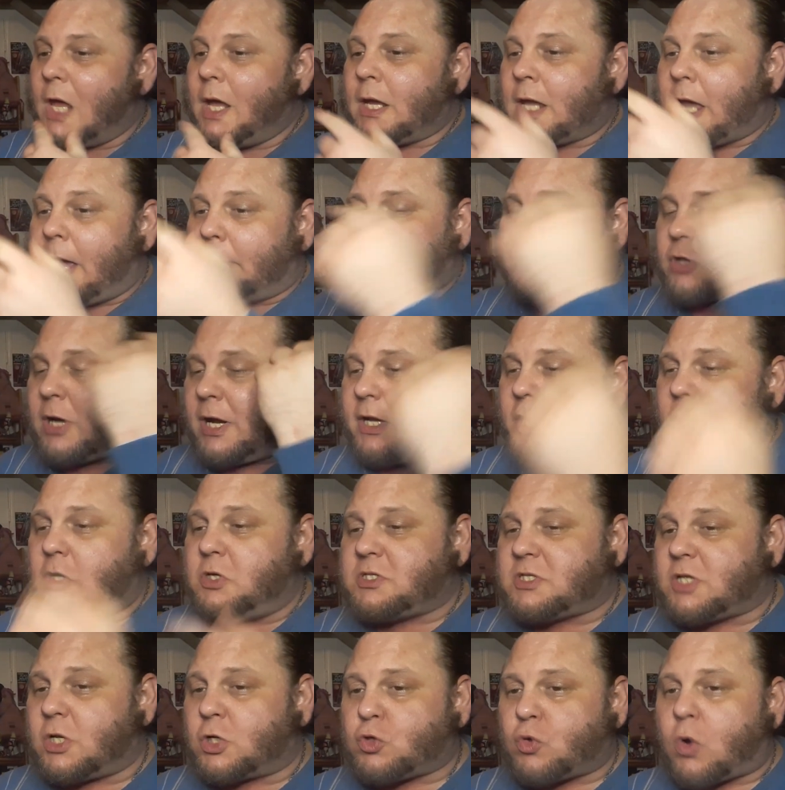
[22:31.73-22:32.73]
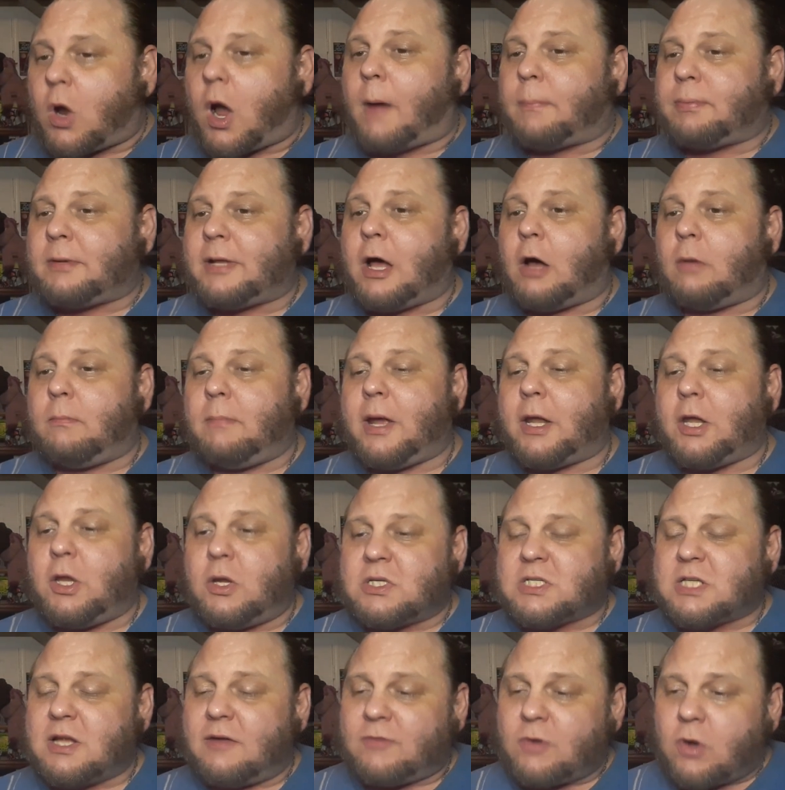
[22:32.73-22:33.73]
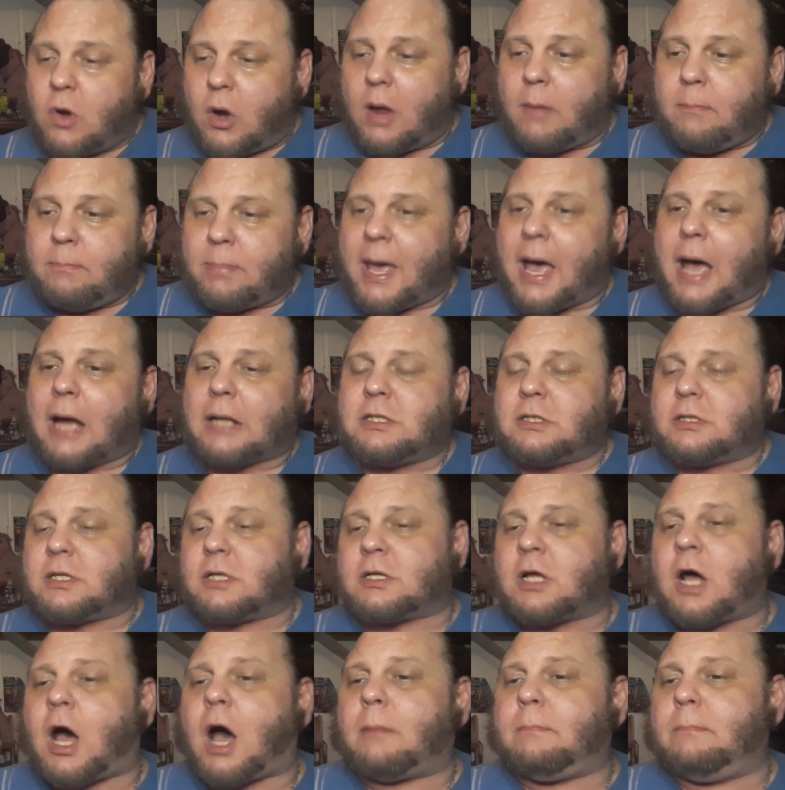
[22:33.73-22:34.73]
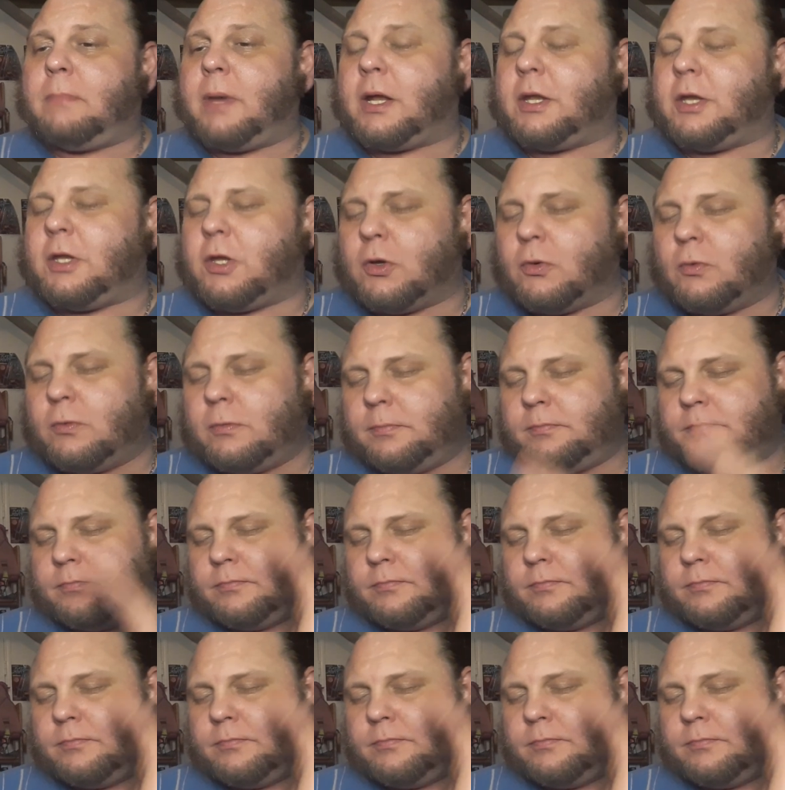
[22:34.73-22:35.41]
Kept trying to use the drop down menu instead of going back to the top menu.